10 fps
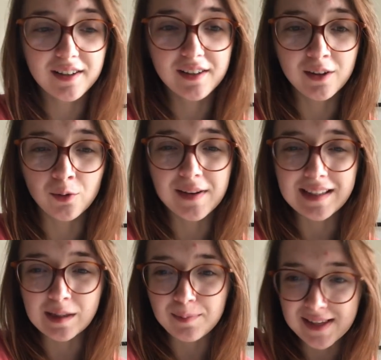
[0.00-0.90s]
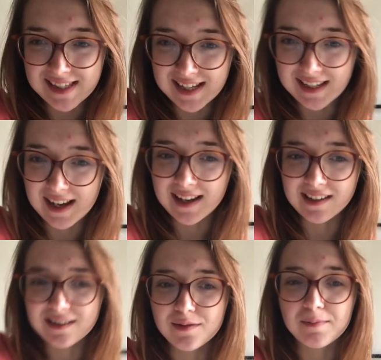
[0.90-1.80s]
you're really busy
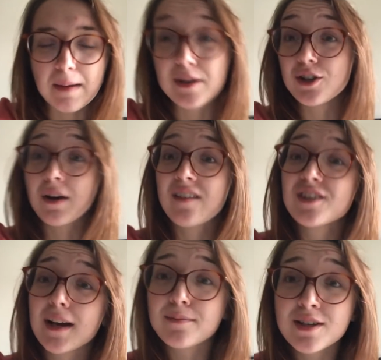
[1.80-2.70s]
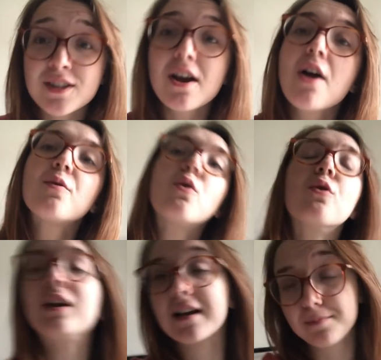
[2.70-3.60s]
and maybe you don't have time to sew
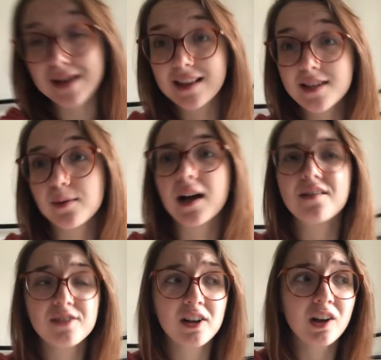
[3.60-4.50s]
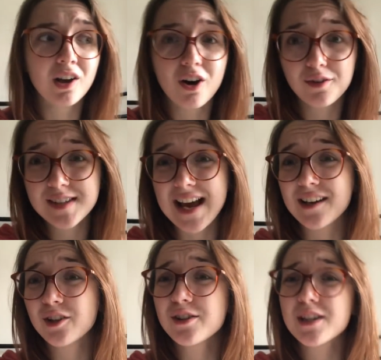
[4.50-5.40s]
or like me this week I've done a lot of
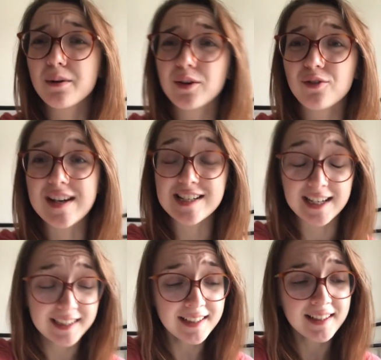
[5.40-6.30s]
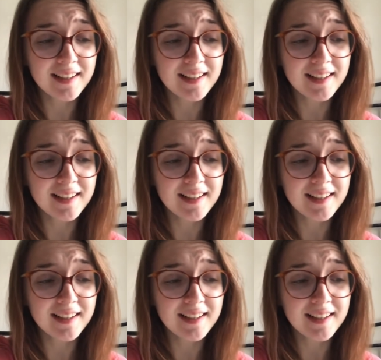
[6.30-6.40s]
technical sewing reading